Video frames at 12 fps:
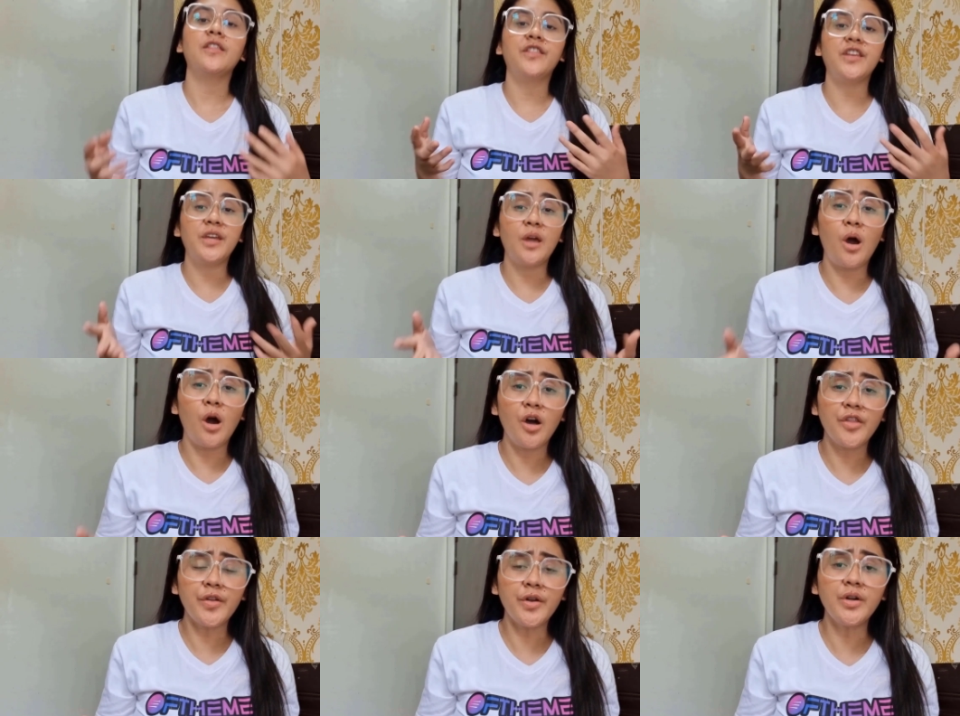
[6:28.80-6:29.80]
The
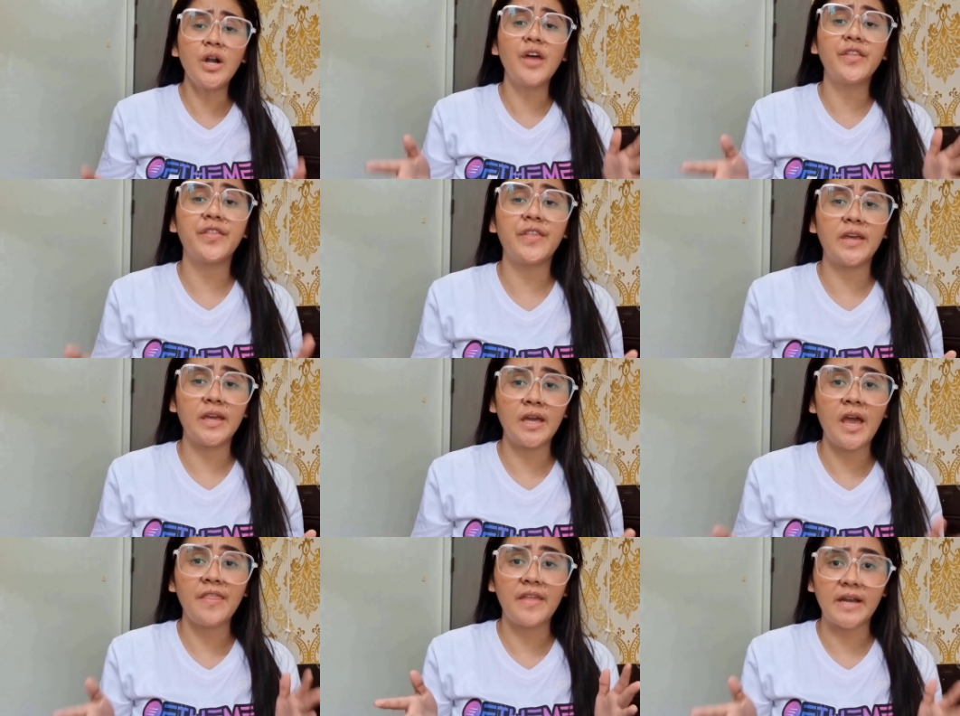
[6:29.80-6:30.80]
other
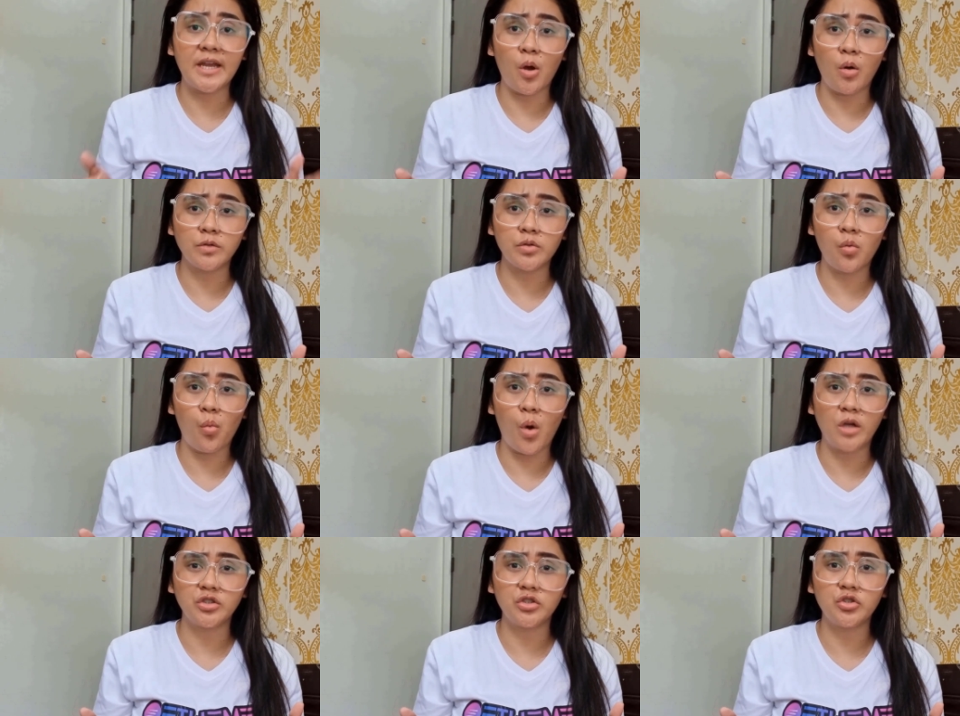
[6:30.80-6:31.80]
thing that I also
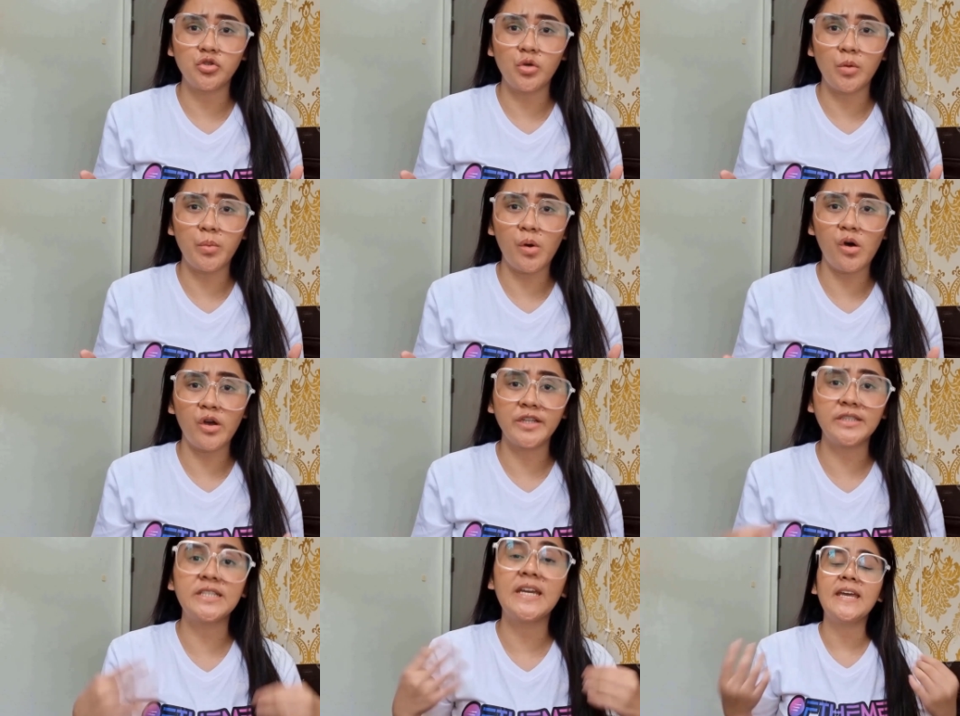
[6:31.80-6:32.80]
want you to
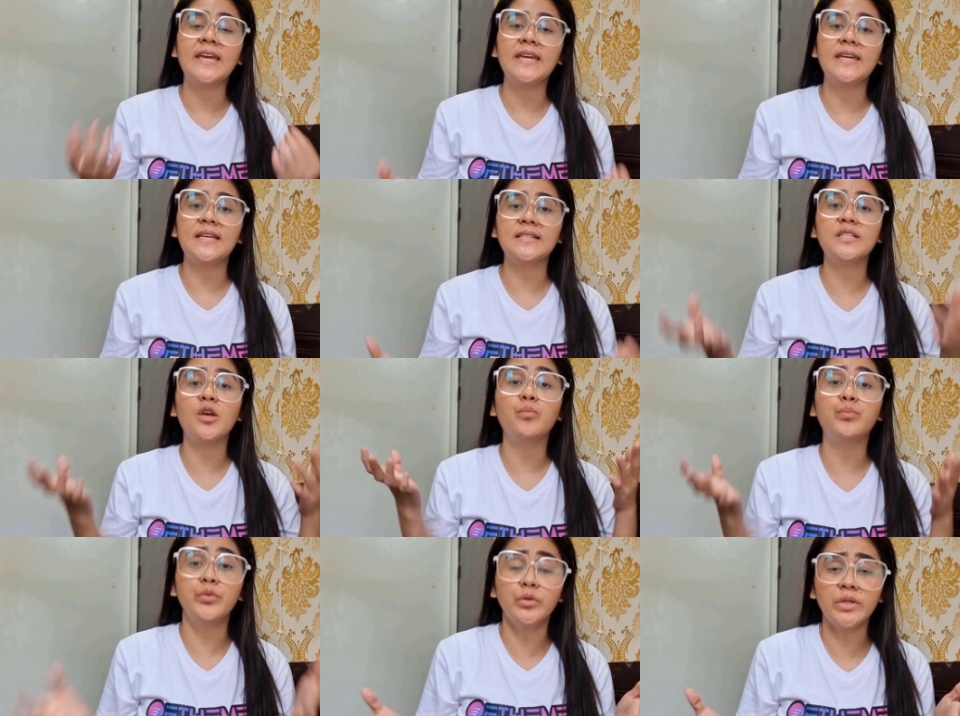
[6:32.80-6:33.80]
avoid is
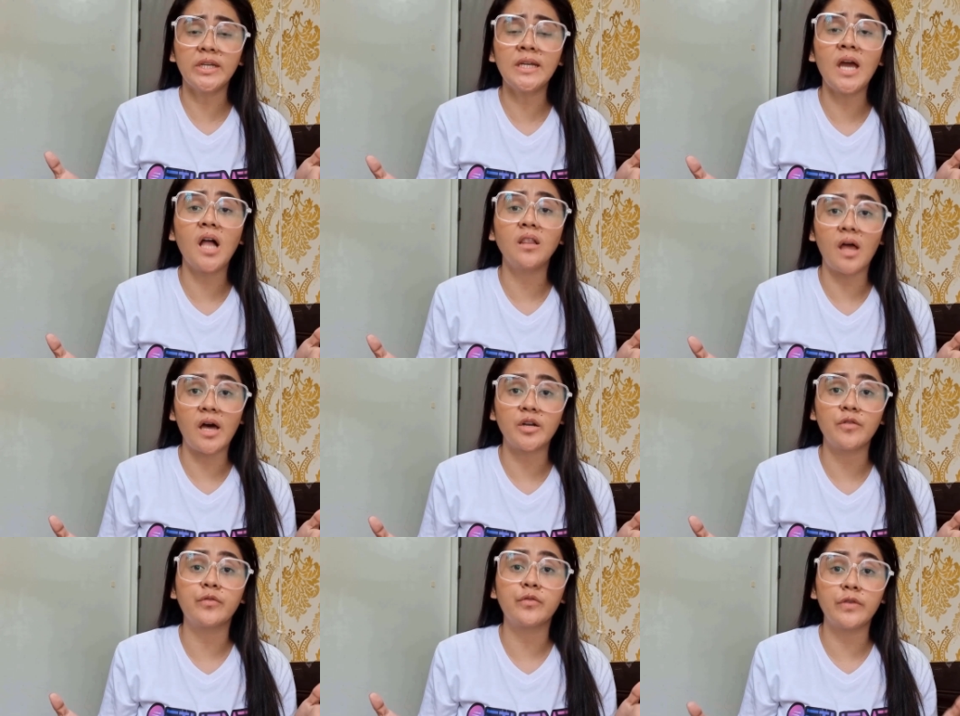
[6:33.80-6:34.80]
putting a lot
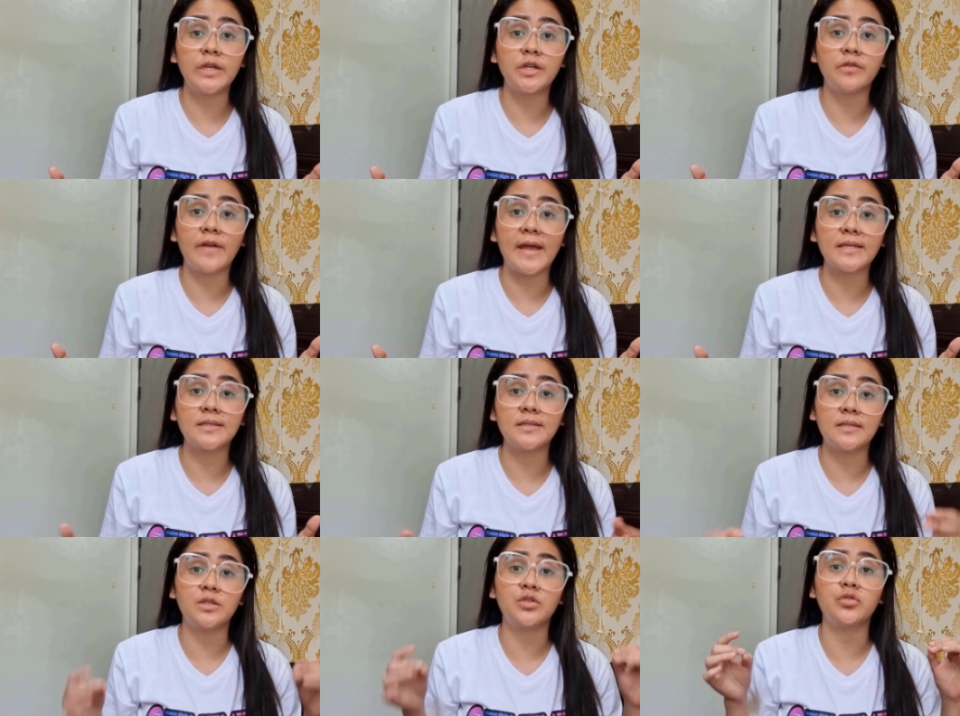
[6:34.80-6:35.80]
of
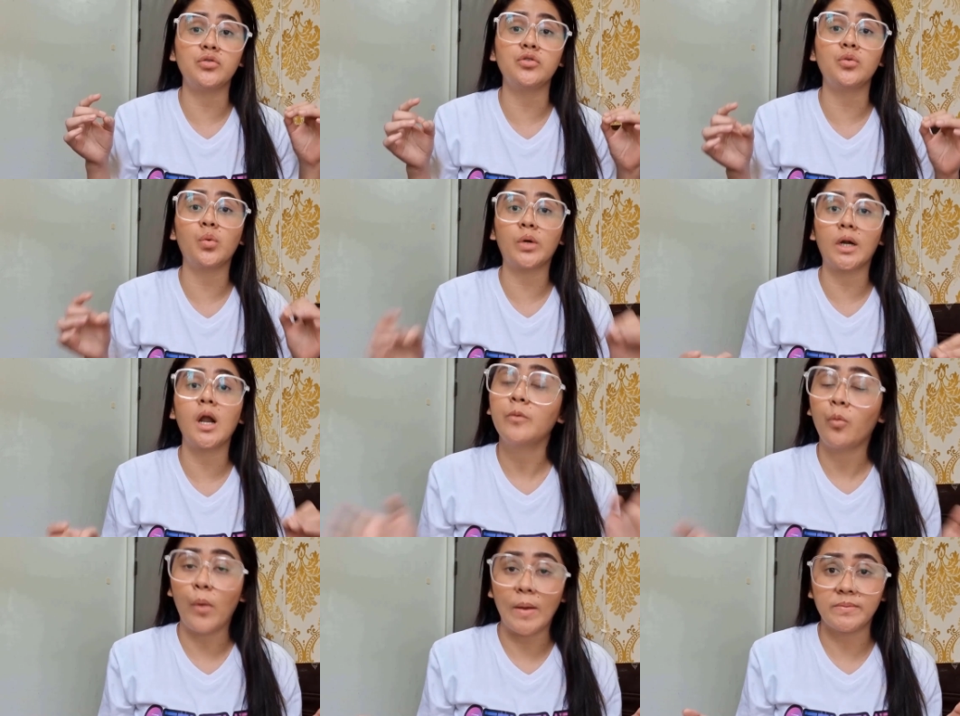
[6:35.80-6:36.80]
redirects into your
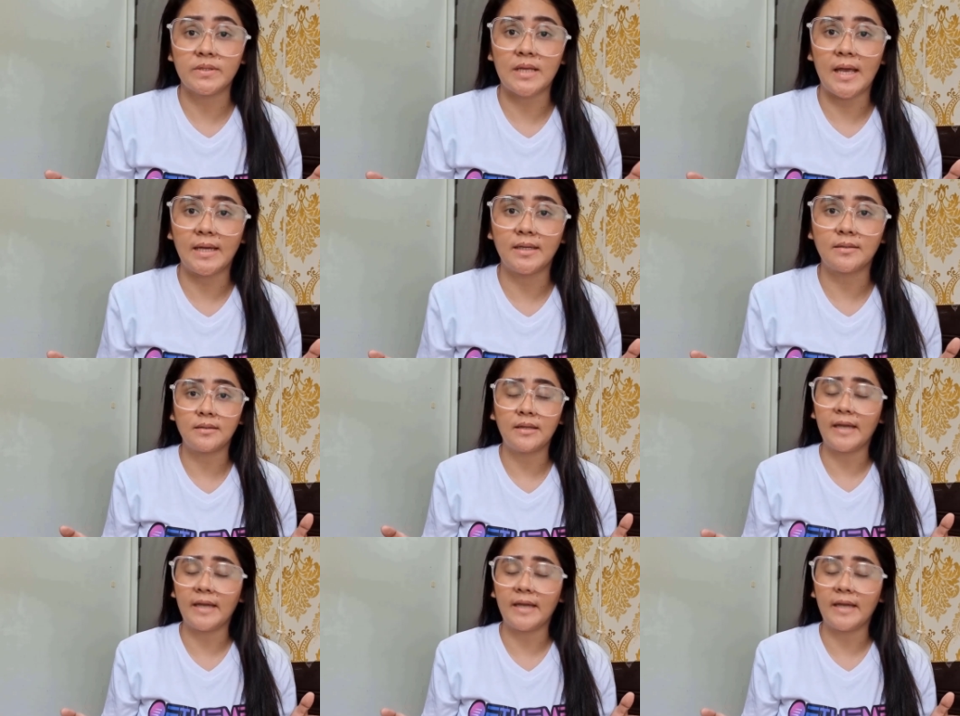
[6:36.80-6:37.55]
website.